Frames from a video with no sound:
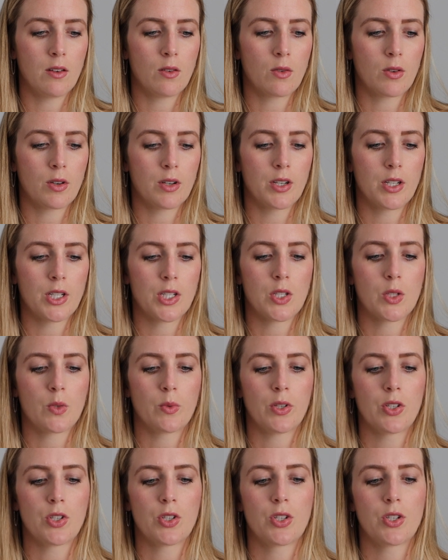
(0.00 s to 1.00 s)
in order to
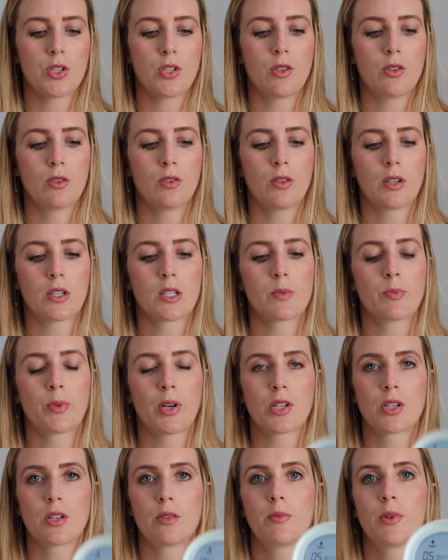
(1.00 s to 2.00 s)
switch to
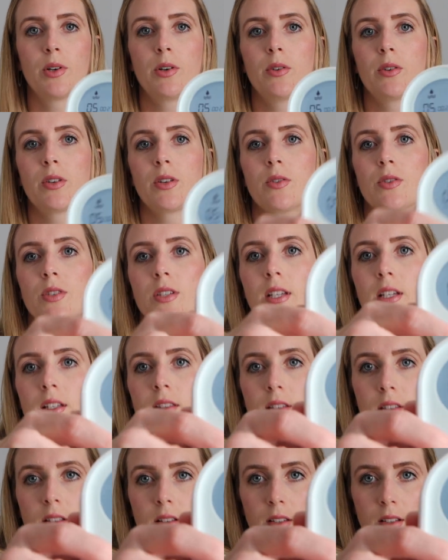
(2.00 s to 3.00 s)
expression mode, you just
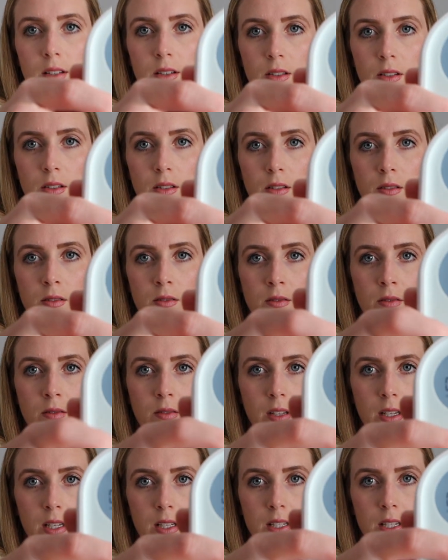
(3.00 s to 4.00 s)
hit the little
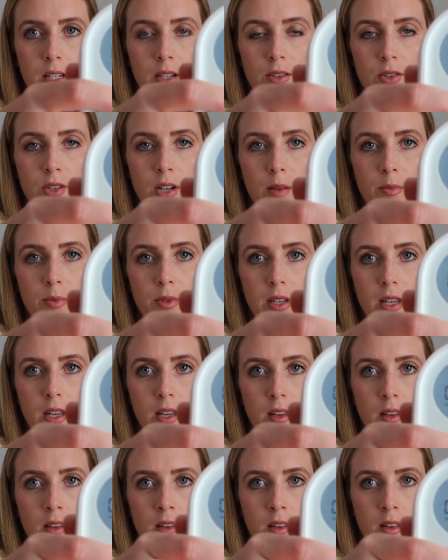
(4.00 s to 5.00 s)
like teardrop
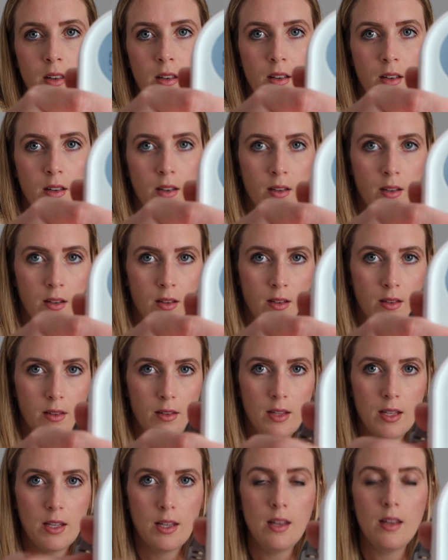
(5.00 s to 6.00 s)
looking
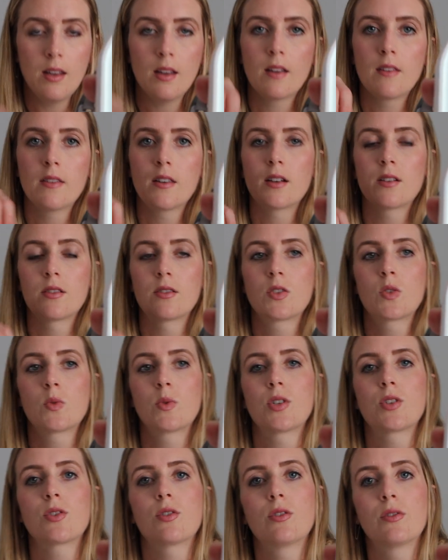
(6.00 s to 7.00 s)
thingy, and then it'll
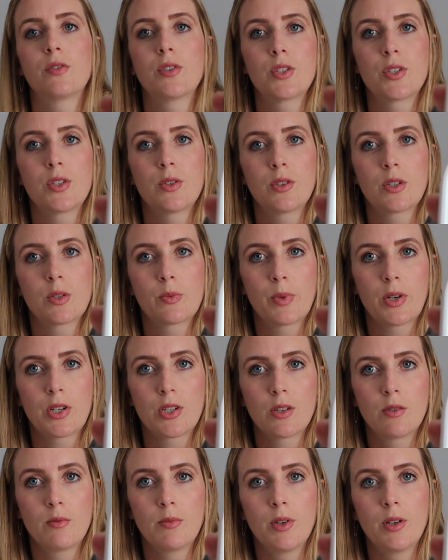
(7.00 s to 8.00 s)
switch over to
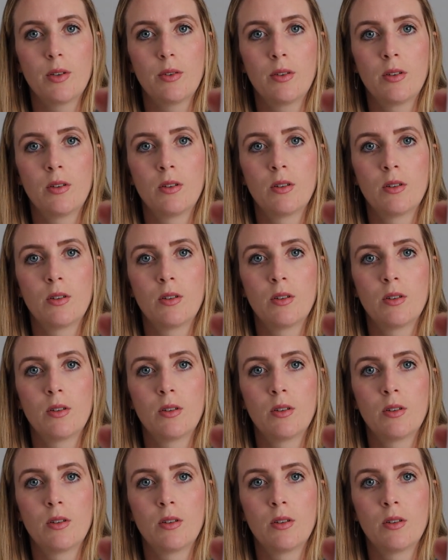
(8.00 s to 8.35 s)
expression mode.